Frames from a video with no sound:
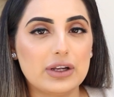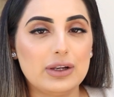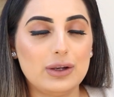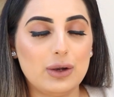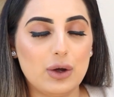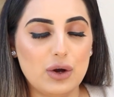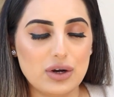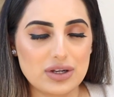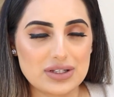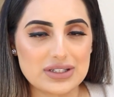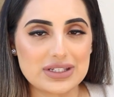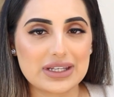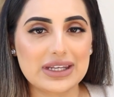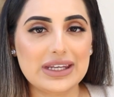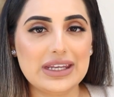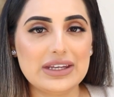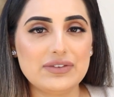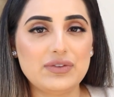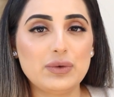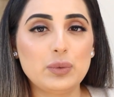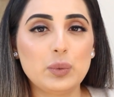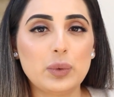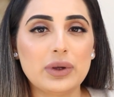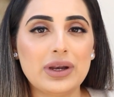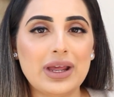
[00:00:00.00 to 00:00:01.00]
a lot.
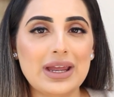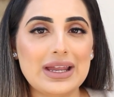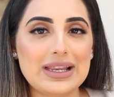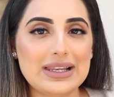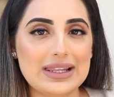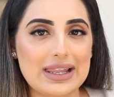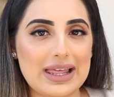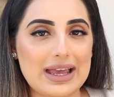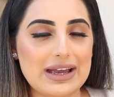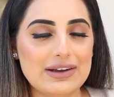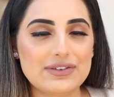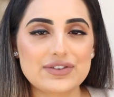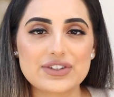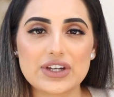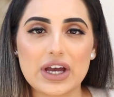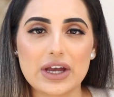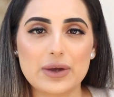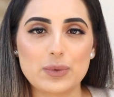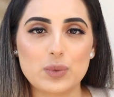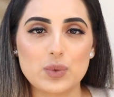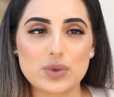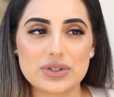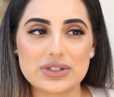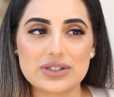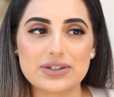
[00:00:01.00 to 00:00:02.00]
Even when I left,
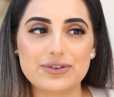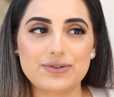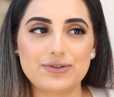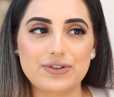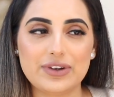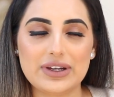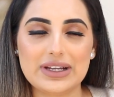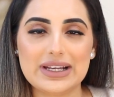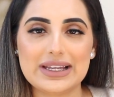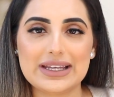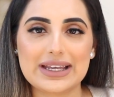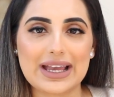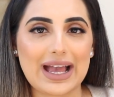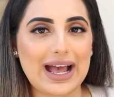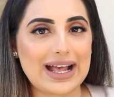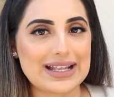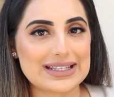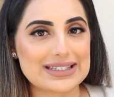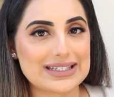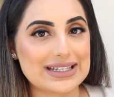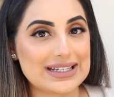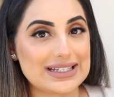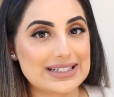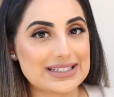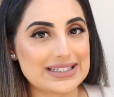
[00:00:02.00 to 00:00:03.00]
I wasn't feeling
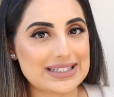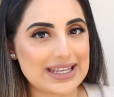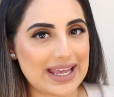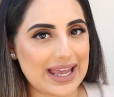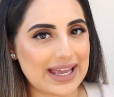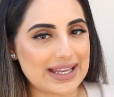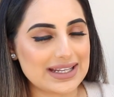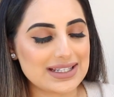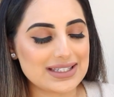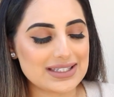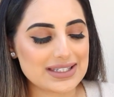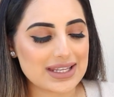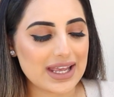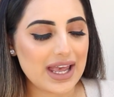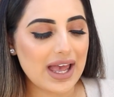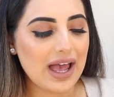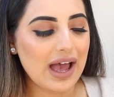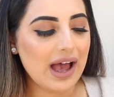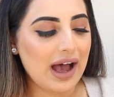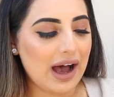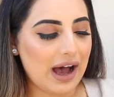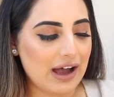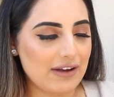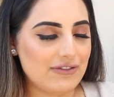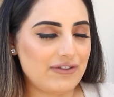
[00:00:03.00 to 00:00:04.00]
as content.
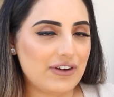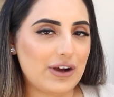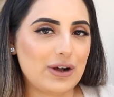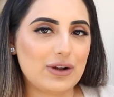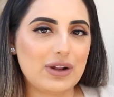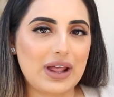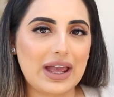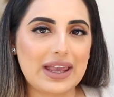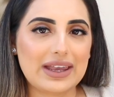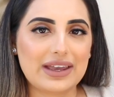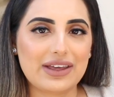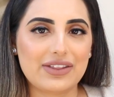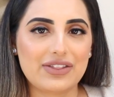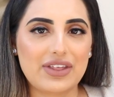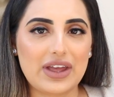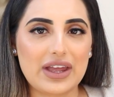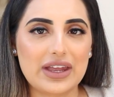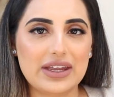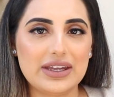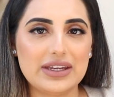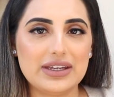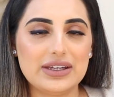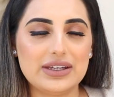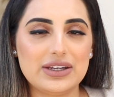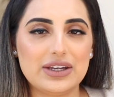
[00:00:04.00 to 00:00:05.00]
I felt like
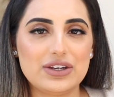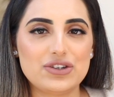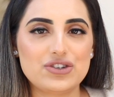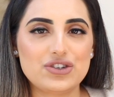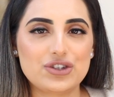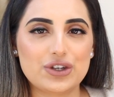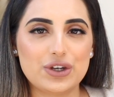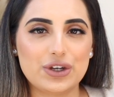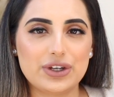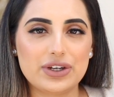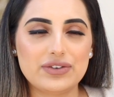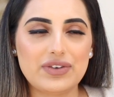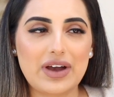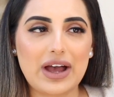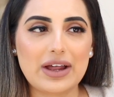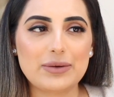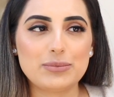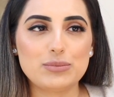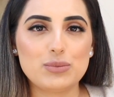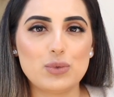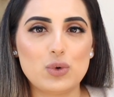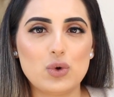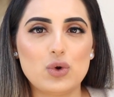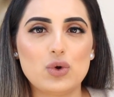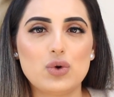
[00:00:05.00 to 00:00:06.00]
they could have
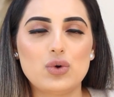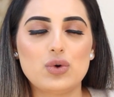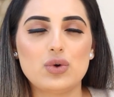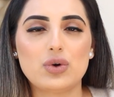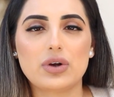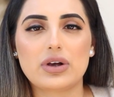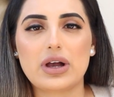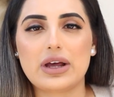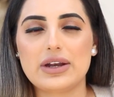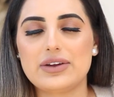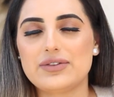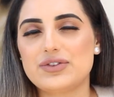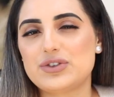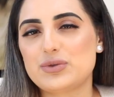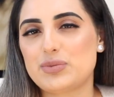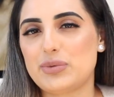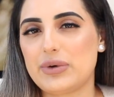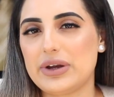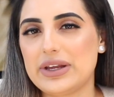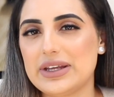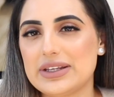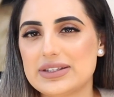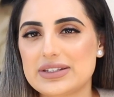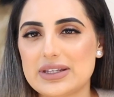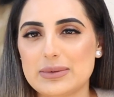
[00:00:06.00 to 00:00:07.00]
had more kind of
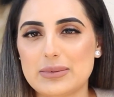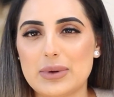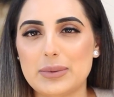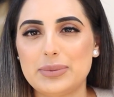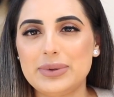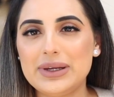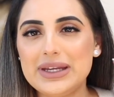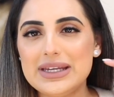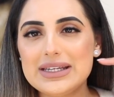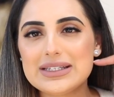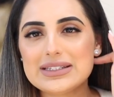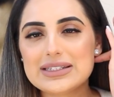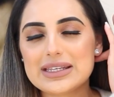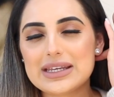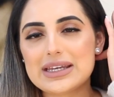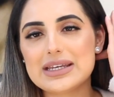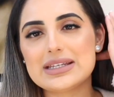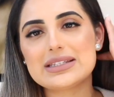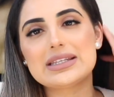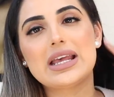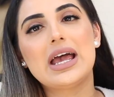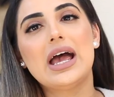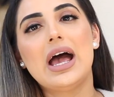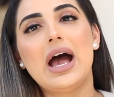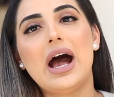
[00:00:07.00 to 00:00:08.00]
spring summer
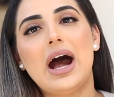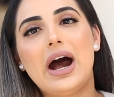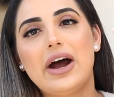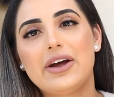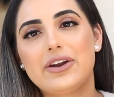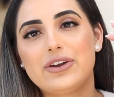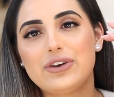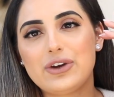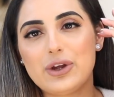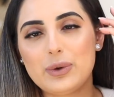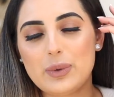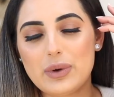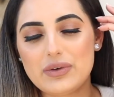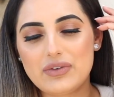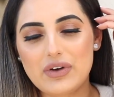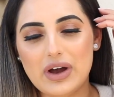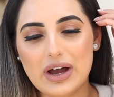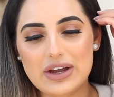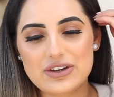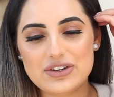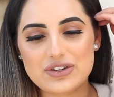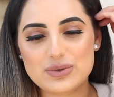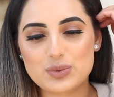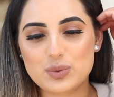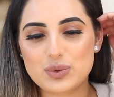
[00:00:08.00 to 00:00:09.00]
pieces. I don't know whether
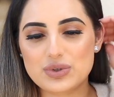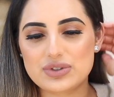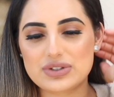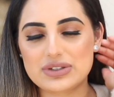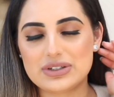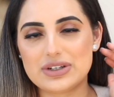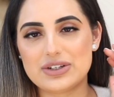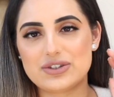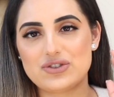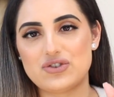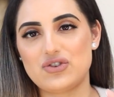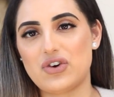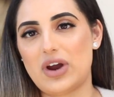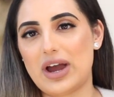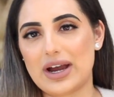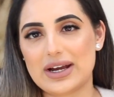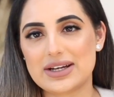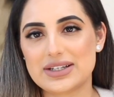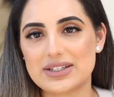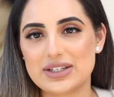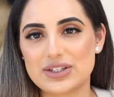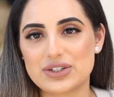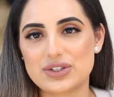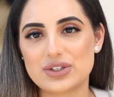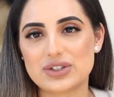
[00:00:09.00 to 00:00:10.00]
I just wasn't
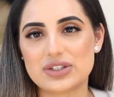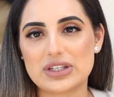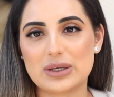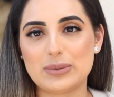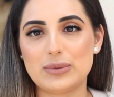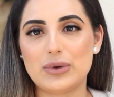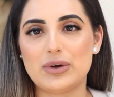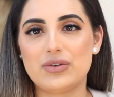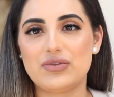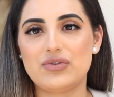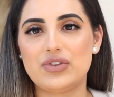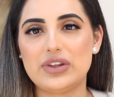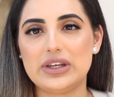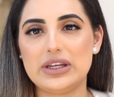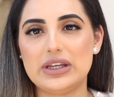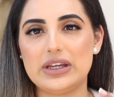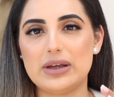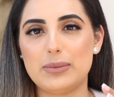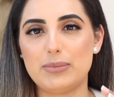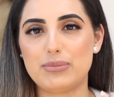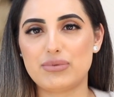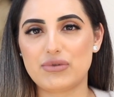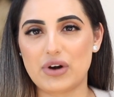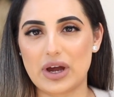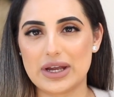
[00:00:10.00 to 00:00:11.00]
attracted to some of
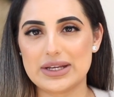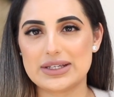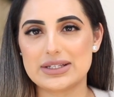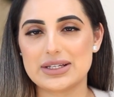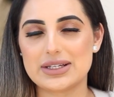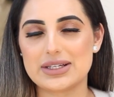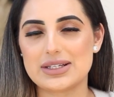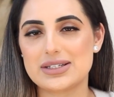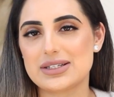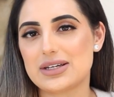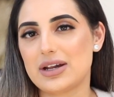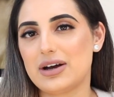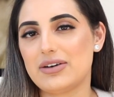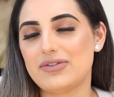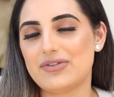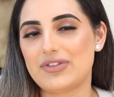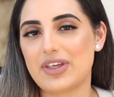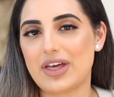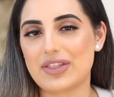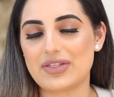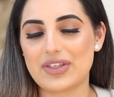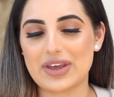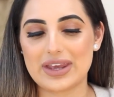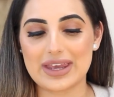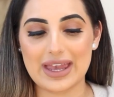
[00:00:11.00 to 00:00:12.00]
the brighter stuff
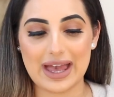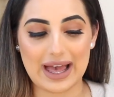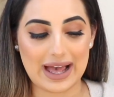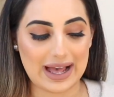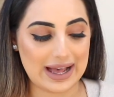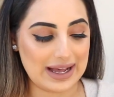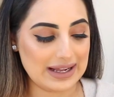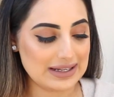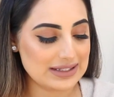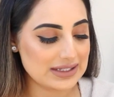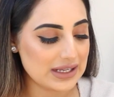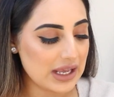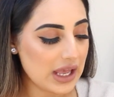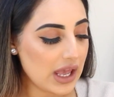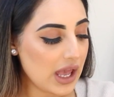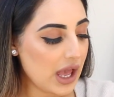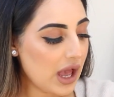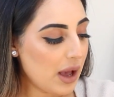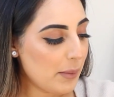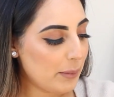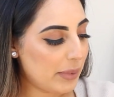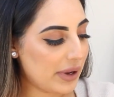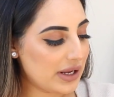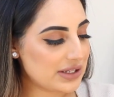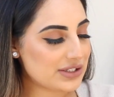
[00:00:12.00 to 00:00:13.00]
that they had.
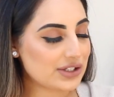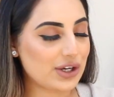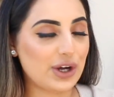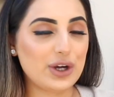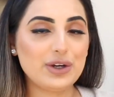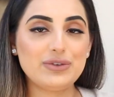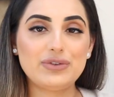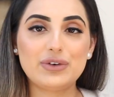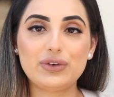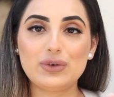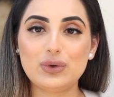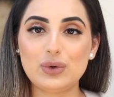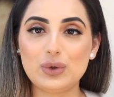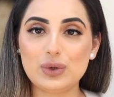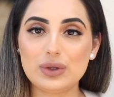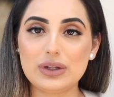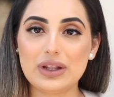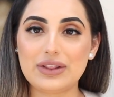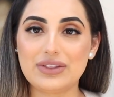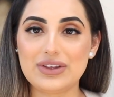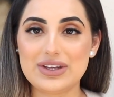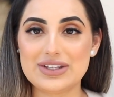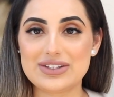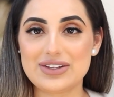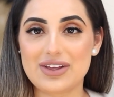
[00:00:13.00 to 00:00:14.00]
But
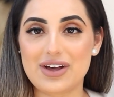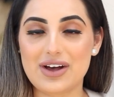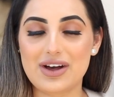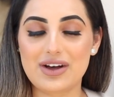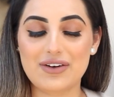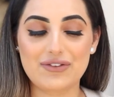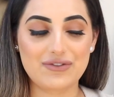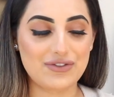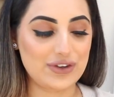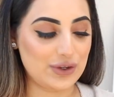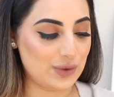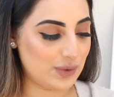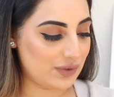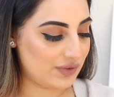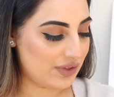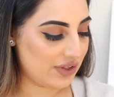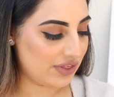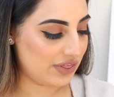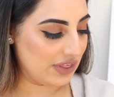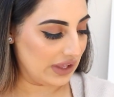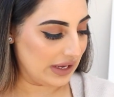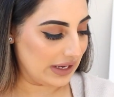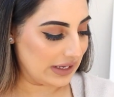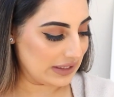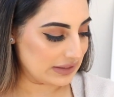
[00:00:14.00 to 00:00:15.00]
overall, these are a few of the
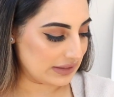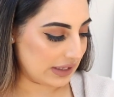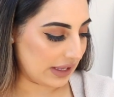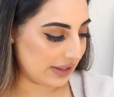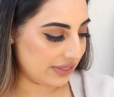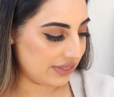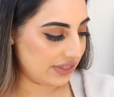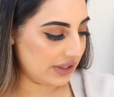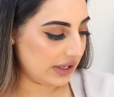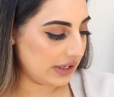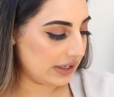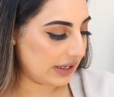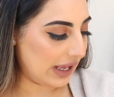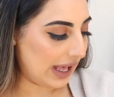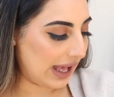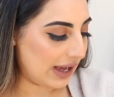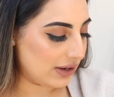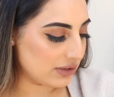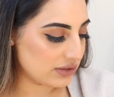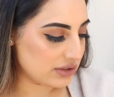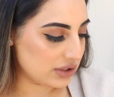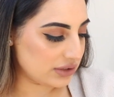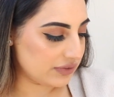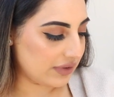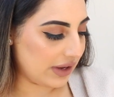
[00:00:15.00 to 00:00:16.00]
things. I think
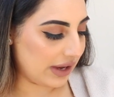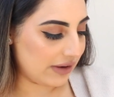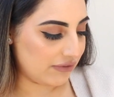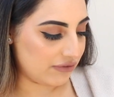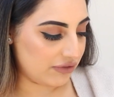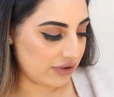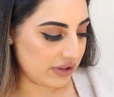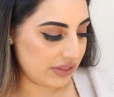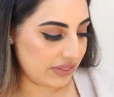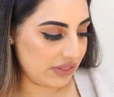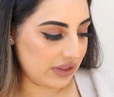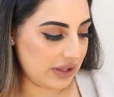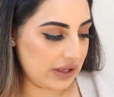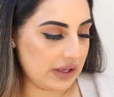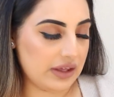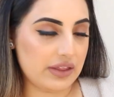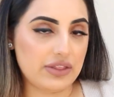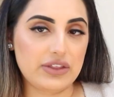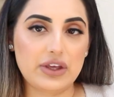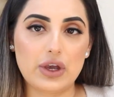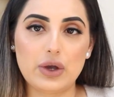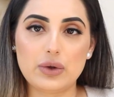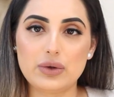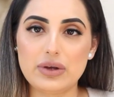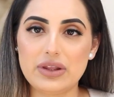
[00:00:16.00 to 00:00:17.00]
out of everything,
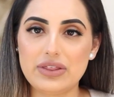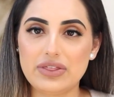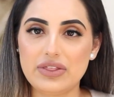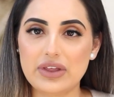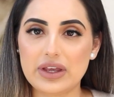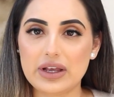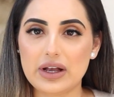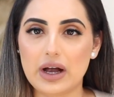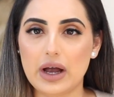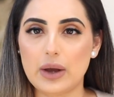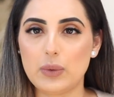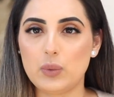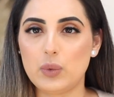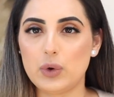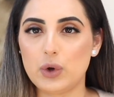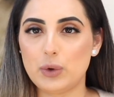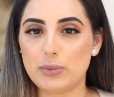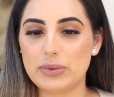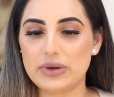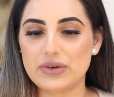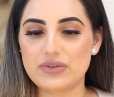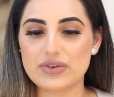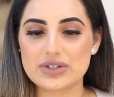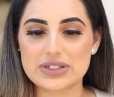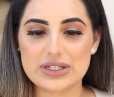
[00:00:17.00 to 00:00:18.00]
the only thing I
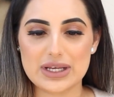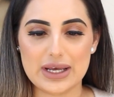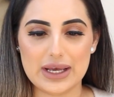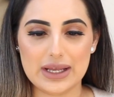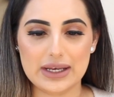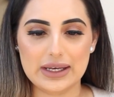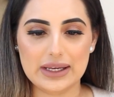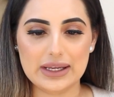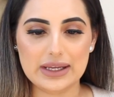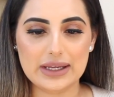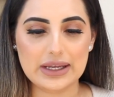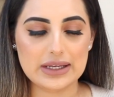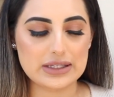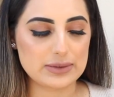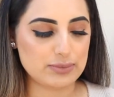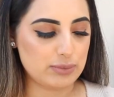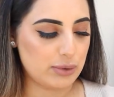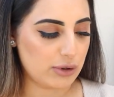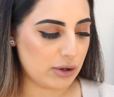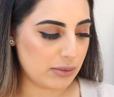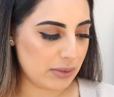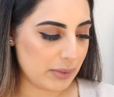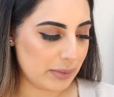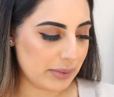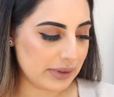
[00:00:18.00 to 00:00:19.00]
will be returning is
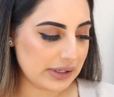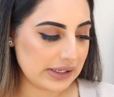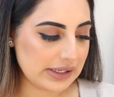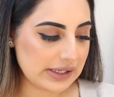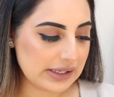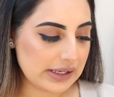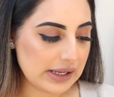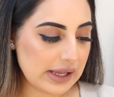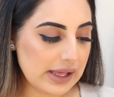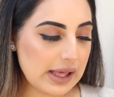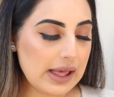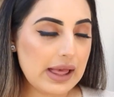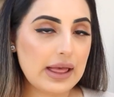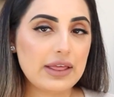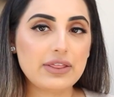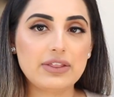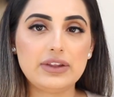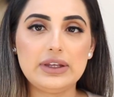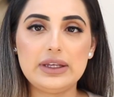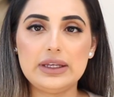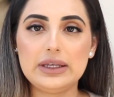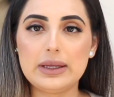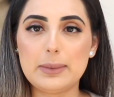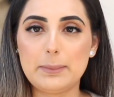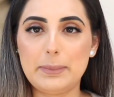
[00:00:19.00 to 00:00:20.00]
probably
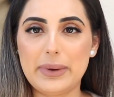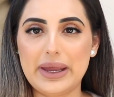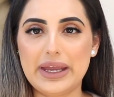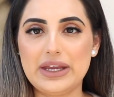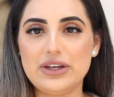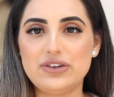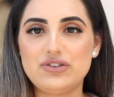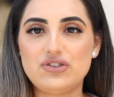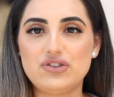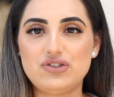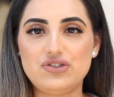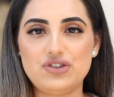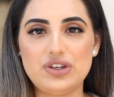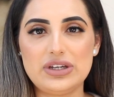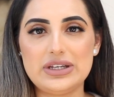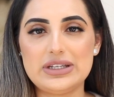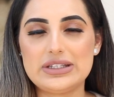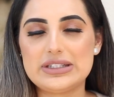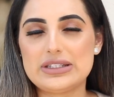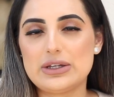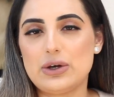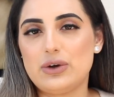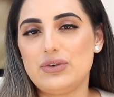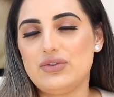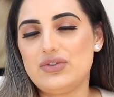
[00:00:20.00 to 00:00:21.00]
the beige
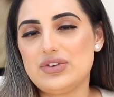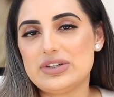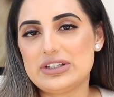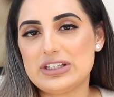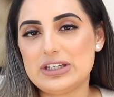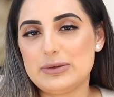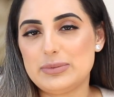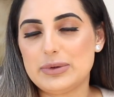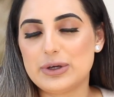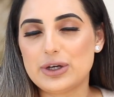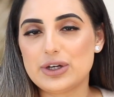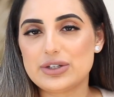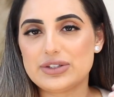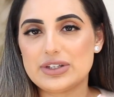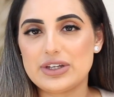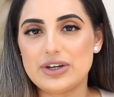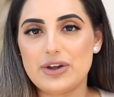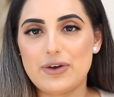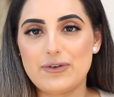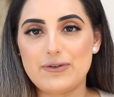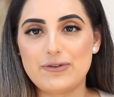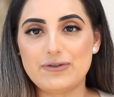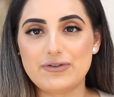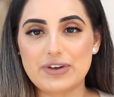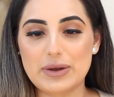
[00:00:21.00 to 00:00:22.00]
jeans, obviously because they
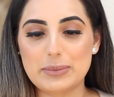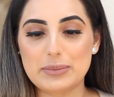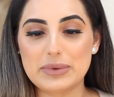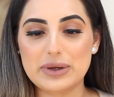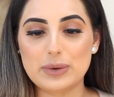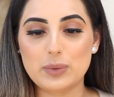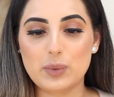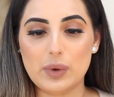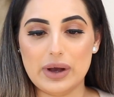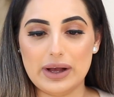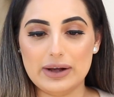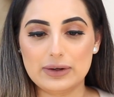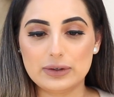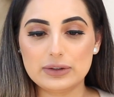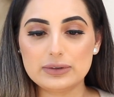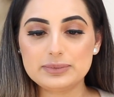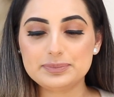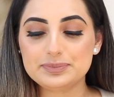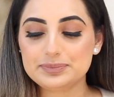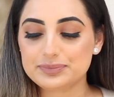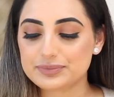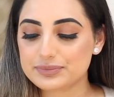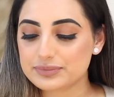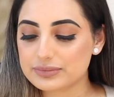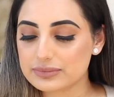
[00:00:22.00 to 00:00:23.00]
don't fit me well.